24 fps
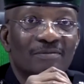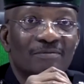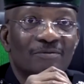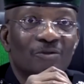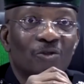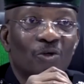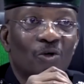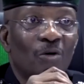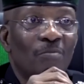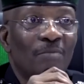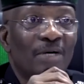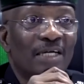
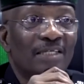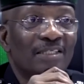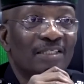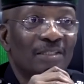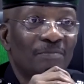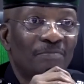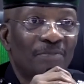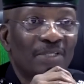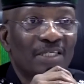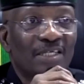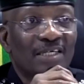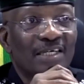to come and
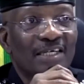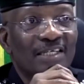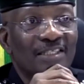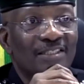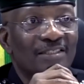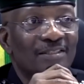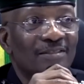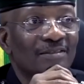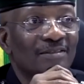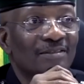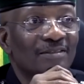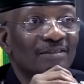
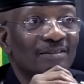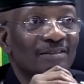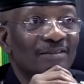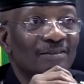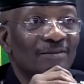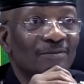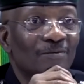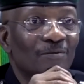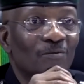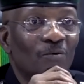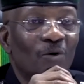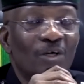replicate
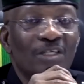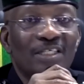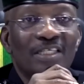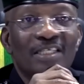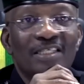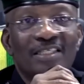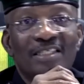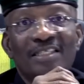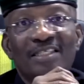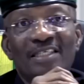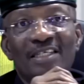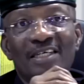what they
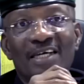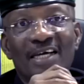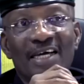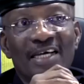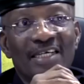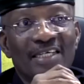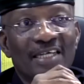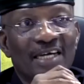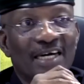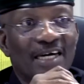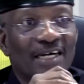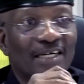did in
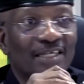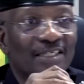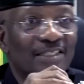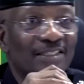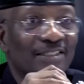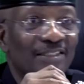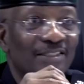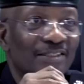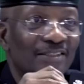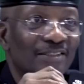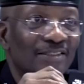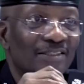Kenya,
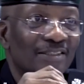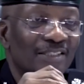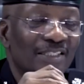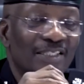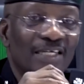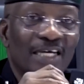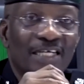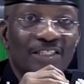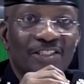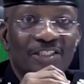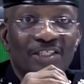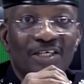in
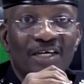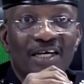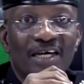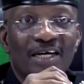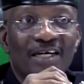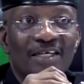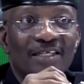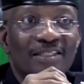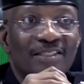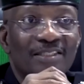Nigeria.